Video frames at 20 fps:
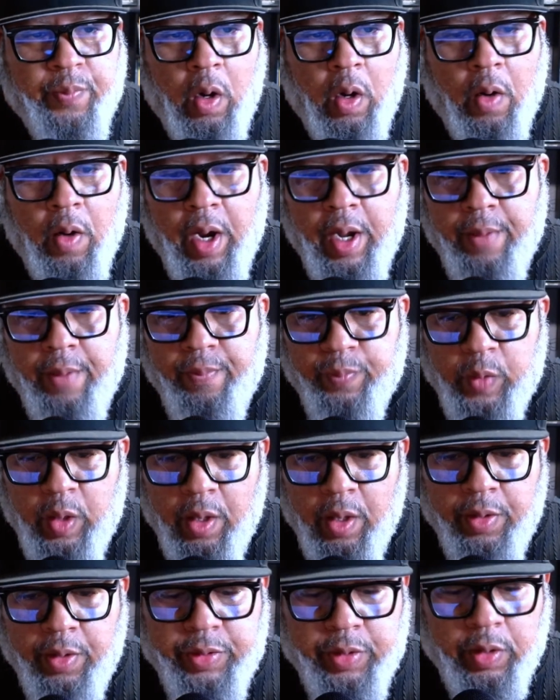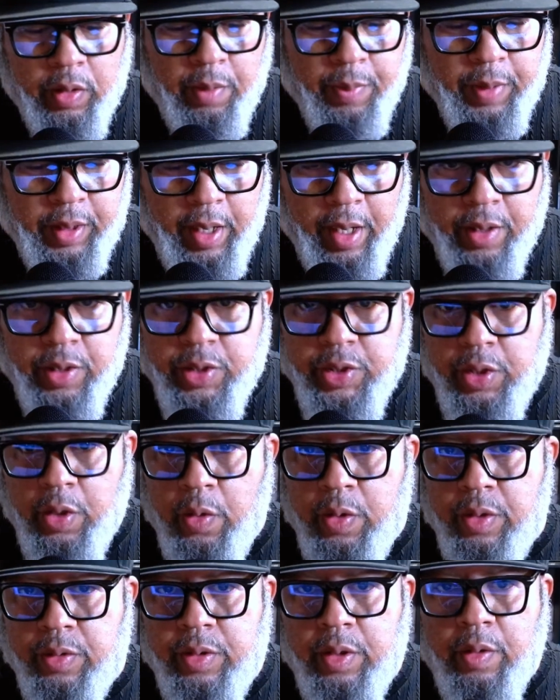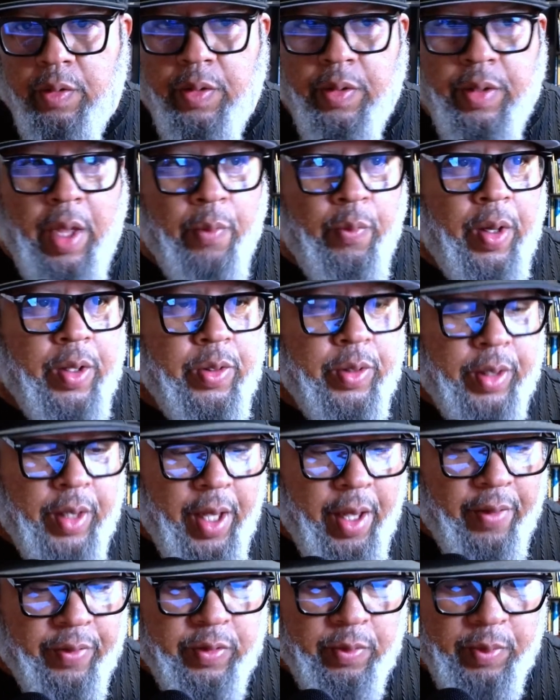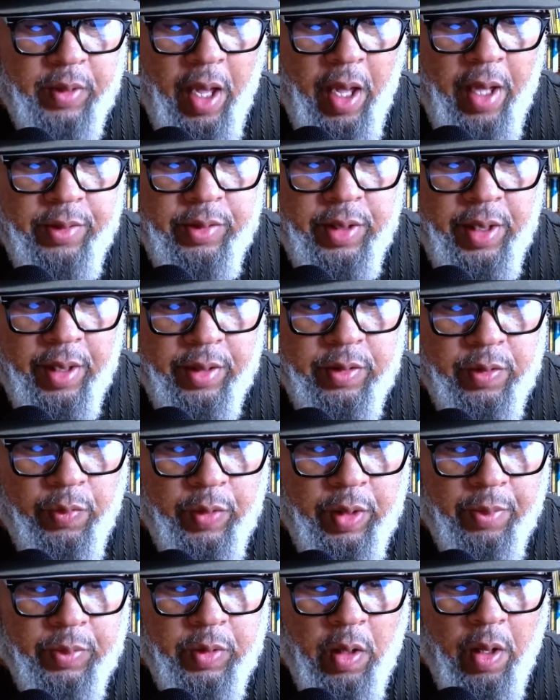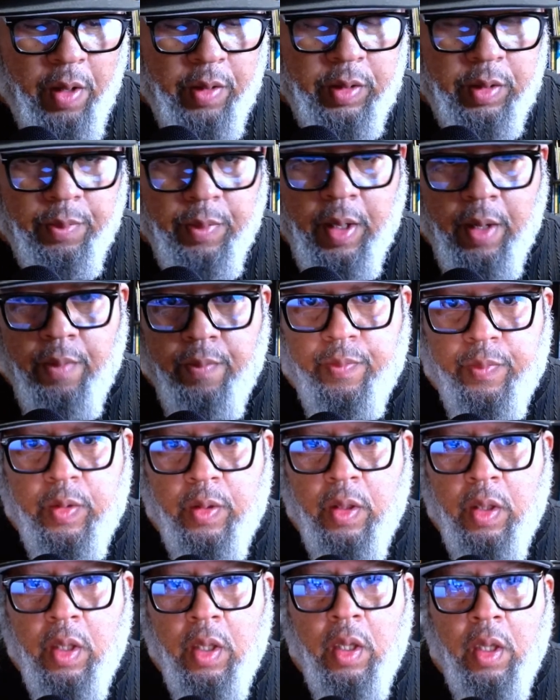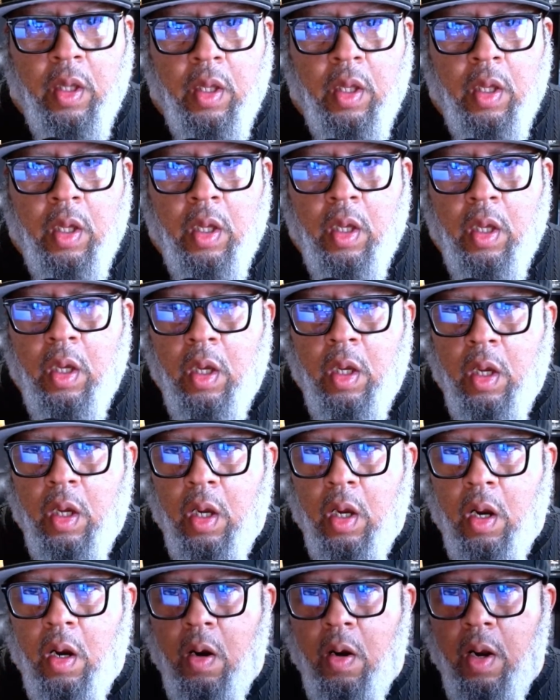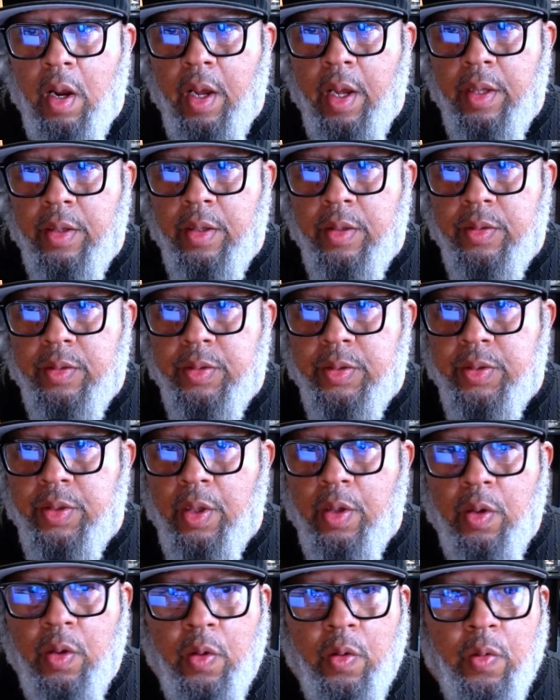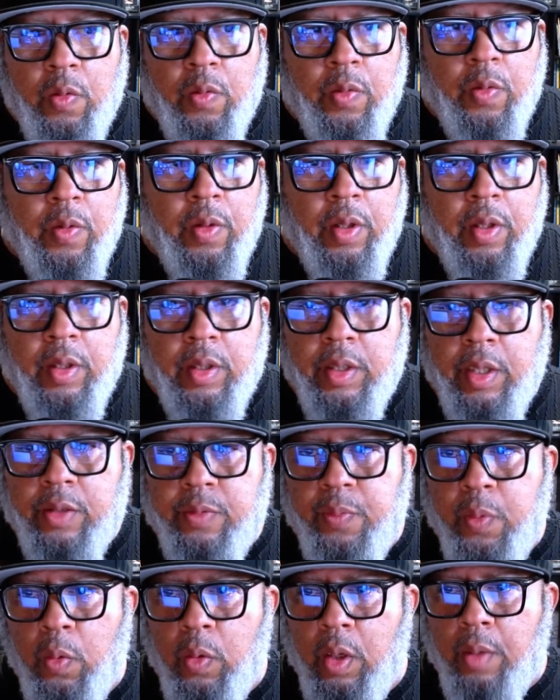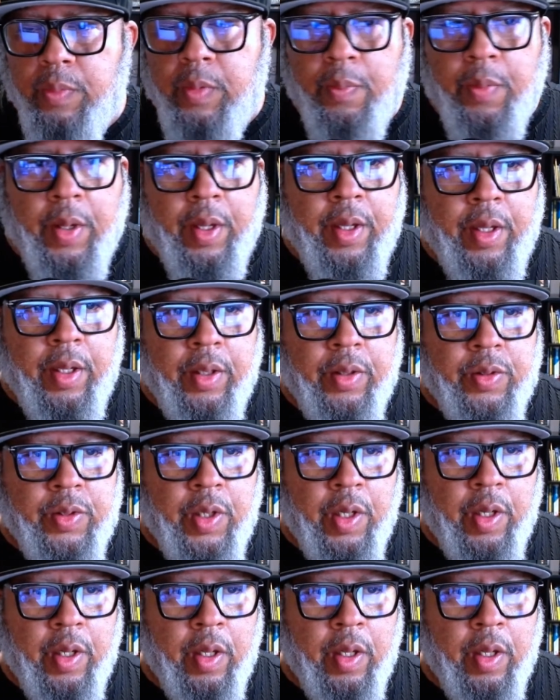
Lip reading: All right, so let me kind of show you so that way you can have some context of what I'm talking about. All right, so let's pull up the page.